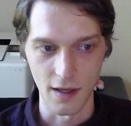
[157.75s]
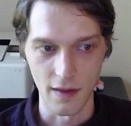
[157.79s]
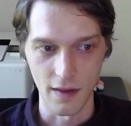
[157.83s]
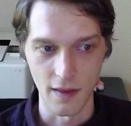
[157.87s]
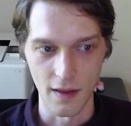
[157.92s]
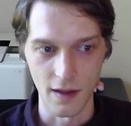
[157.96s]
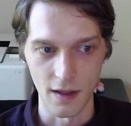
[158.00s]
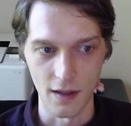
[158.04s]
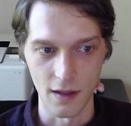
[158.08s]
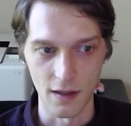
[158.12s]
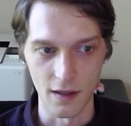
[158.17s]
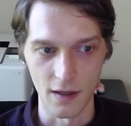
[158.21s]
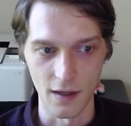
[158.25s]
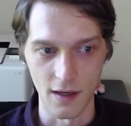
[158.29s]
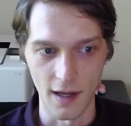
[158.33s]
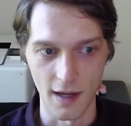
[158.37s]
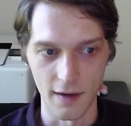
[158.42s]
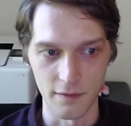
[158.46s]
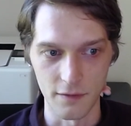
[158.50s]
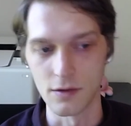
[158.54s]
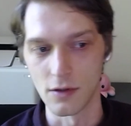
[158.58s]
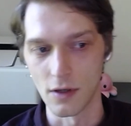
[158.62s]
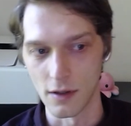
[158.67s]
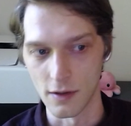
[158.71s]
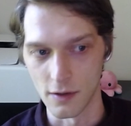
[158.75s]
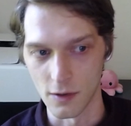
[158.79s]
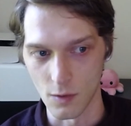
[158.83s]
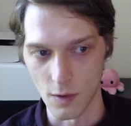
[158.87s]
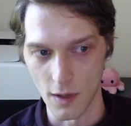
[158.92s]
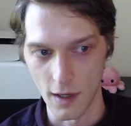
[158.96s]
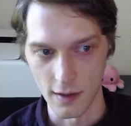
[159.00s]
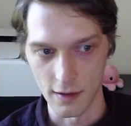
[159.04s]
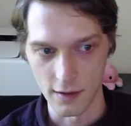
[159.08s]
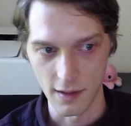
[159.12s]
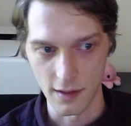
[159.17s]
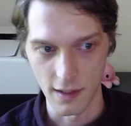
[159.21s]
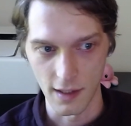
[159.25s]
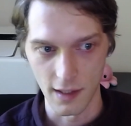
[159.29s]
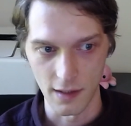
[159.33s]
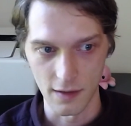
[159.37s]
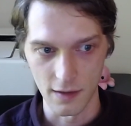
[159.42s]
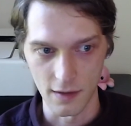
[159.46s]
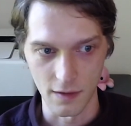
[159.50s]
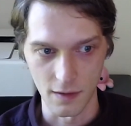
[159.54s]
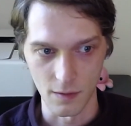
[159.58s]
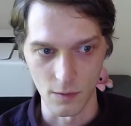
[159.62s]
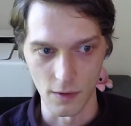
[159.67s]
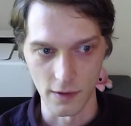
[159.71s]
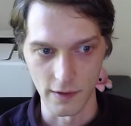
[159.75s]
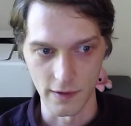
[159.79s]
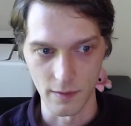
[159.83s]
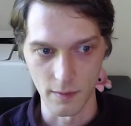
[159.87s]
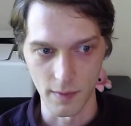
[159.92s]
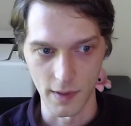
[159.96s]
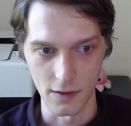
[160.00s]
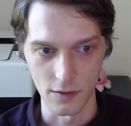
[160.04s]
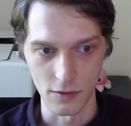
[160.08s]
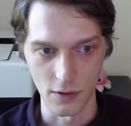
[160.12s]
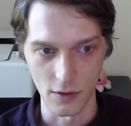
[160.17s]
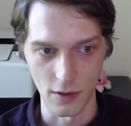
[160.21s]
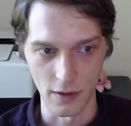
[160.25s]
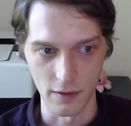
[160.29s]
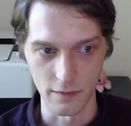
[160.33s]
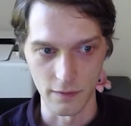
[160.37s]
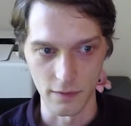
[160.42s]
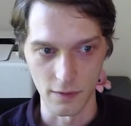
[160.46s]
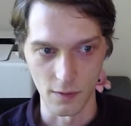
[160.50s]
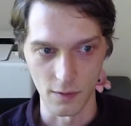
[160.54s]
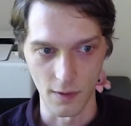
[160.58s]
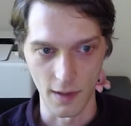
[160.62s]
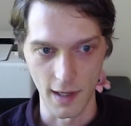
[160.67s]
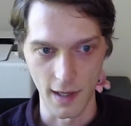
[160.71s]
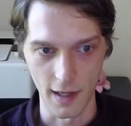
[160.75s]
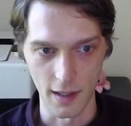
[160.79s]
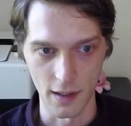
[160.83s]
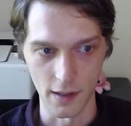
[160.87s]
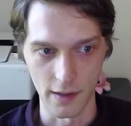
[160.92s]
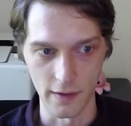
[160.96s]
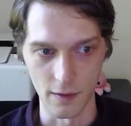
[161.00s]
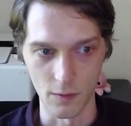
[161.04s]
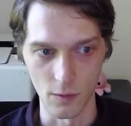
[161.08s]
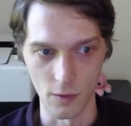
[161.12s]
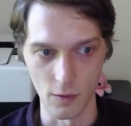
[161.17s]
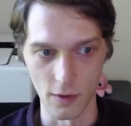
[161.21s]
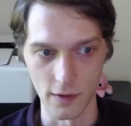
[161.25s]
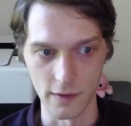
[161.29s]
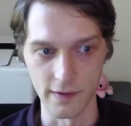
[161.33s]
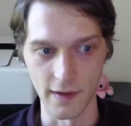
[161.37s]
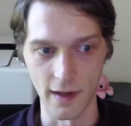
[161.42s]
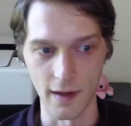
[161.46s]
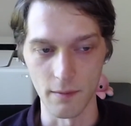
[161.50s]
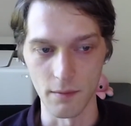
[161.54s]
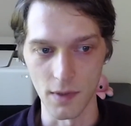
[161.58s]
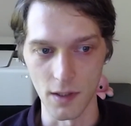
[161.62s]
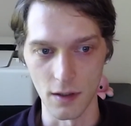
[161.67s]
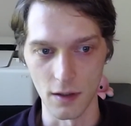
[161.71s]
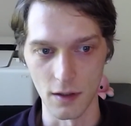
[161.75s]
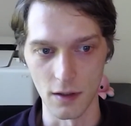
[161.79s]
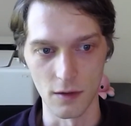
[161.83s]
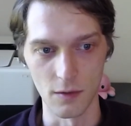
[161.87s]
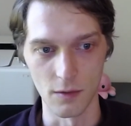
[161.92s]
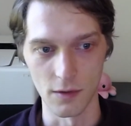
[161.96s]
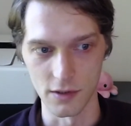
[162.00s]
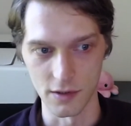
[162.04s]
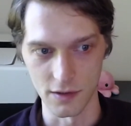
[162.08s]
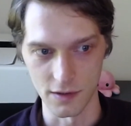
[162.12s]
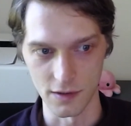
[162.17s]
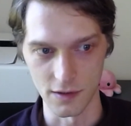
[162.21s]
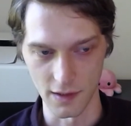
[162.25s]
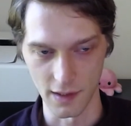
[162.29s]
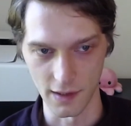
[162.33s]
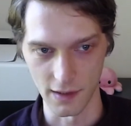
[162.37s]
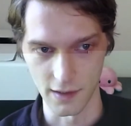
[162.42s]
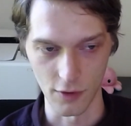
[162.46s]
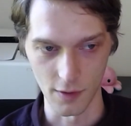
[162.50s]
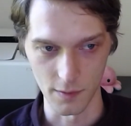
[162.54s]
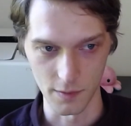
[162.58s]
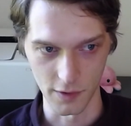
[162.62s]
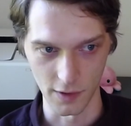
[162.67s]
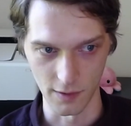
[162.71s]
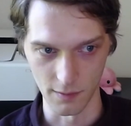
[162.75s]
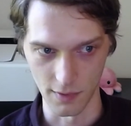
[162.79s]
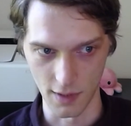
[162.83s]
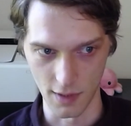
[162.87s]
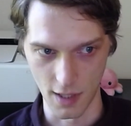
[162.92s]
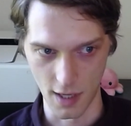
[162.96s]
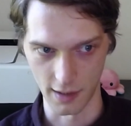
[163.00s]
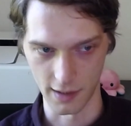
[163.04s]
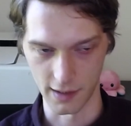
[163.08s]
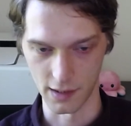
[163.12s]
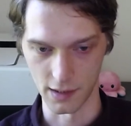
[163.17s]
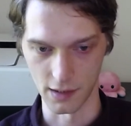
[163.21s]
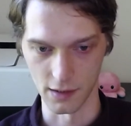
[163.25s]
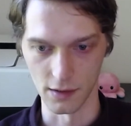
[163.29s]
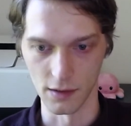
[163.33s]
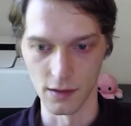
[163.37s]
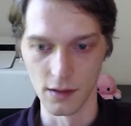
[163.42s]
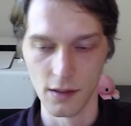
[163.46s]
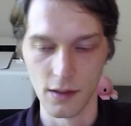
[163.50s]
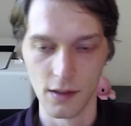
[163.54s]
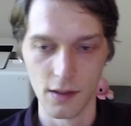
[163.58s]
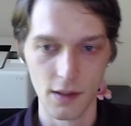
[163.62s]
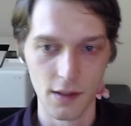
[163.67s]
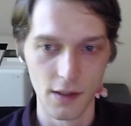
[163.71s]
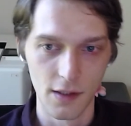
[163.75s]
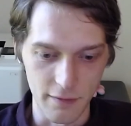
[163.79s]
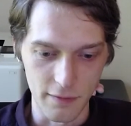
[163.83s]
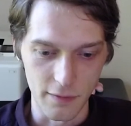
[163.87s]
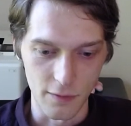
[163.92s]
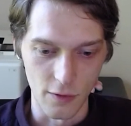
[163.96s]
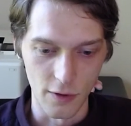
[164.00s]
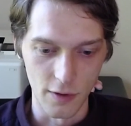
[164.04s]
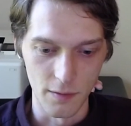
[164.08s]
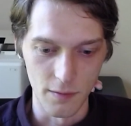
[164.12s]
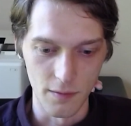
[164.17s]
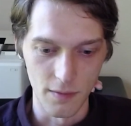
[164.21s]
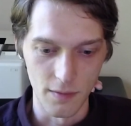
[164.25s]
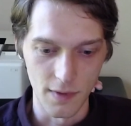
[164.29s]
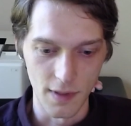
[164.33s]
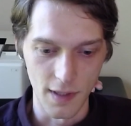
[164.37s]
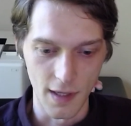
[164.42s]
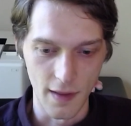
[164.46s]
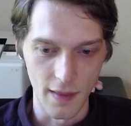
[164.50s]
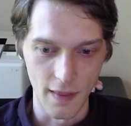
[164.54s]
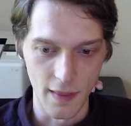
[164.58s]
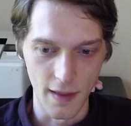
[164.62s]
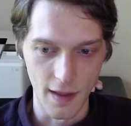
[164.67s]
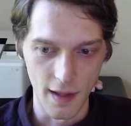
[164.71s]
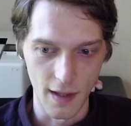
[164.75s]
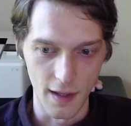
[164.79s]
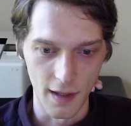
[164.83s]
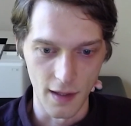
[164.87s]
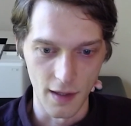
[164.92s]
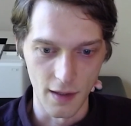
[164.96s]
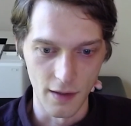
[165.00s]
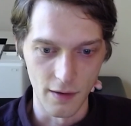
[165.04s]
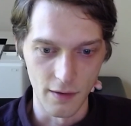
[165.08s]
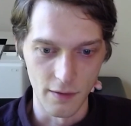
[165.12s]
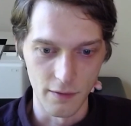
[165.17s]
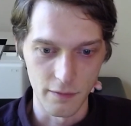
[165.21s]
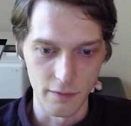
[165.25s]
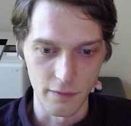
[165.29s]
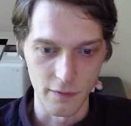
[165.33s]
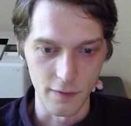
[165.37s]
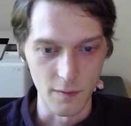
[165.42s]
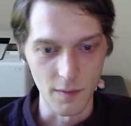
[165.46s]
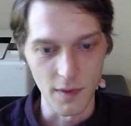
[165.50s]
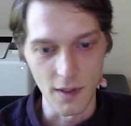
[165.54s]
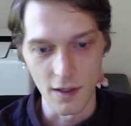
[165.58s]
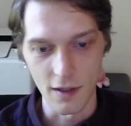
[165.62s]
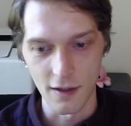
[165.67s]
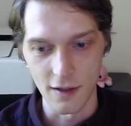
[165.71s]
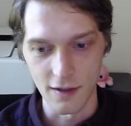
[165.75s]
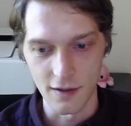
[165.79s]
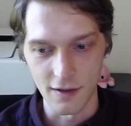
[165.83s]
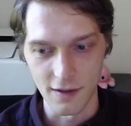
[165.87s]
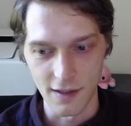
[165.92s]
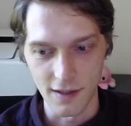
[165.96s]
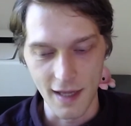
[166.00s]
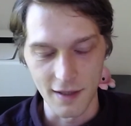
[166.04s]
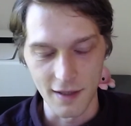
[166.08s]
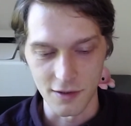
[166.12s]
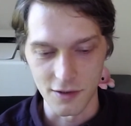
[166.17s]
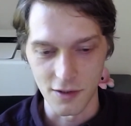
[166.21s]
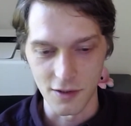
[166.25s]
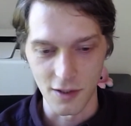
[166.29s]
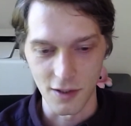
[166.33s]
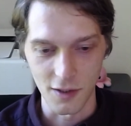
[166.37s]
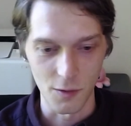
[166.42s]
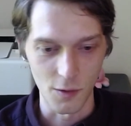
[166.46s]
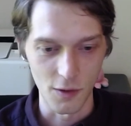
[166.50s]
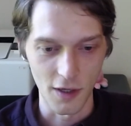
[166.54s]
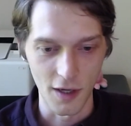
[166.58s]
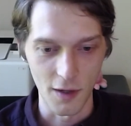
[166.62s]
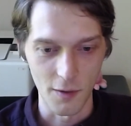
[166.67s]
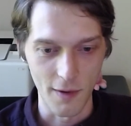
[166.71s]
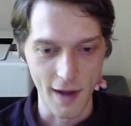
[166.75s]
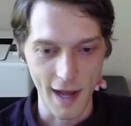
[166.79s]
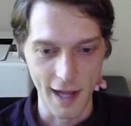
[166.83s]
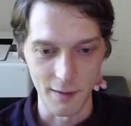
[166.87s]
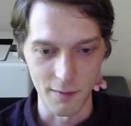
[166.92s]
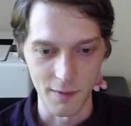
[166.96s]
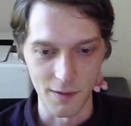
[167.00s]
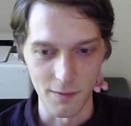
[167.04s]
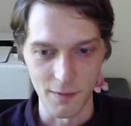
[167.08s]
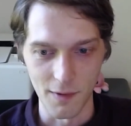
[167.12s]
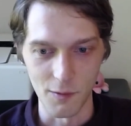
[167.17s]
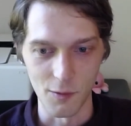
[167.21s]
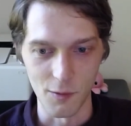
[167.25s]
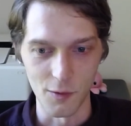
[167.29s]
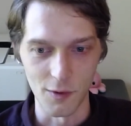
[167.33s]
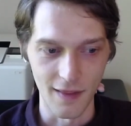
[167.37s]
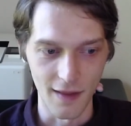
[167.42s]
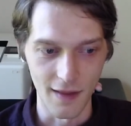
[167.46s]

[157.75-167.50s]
And then Patreon acquired Kits, then worked at Patreon for a while, and then worked at Meager, which is a crypto blogging platform. And then from Meager, just started working on Wagmi.